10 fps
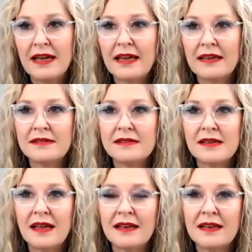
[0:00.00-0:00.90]
and
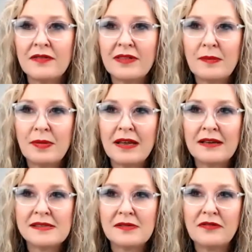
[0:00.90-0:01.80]
live in that
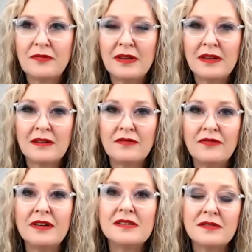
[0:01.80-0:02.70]
place of being a
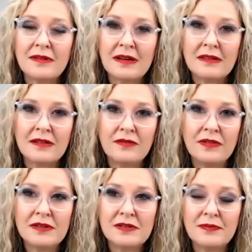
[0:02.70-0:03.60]
victor rather than a
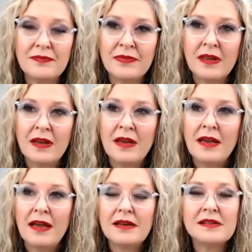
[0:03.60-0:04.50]
victim.
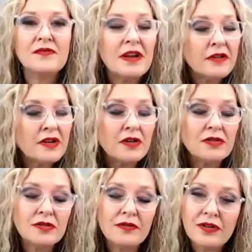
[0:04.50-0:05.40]
And it's very
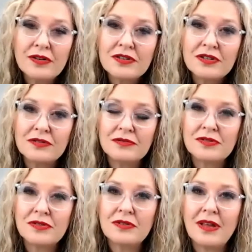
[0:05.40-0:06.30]
controversial
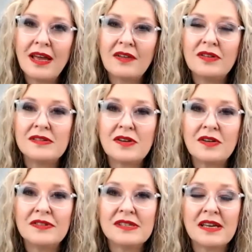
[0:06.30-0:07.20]
too to have these
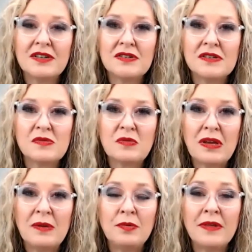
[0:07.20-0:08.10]
conversations with
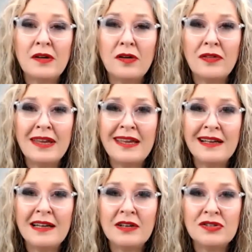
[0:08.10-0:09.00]
people that are on the
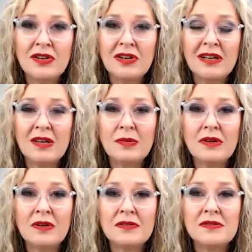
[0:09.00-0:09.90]
healing journey,
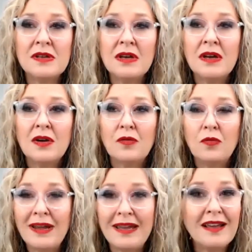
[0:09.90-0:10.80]
because
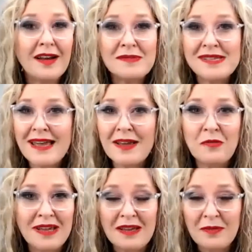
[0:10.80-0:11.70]
and I'm saying
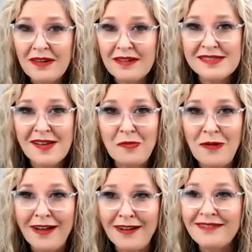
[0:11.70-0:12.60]
we because I'm
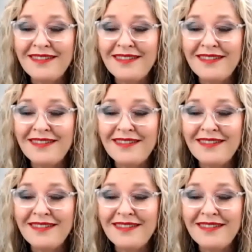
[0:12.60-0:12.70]
one,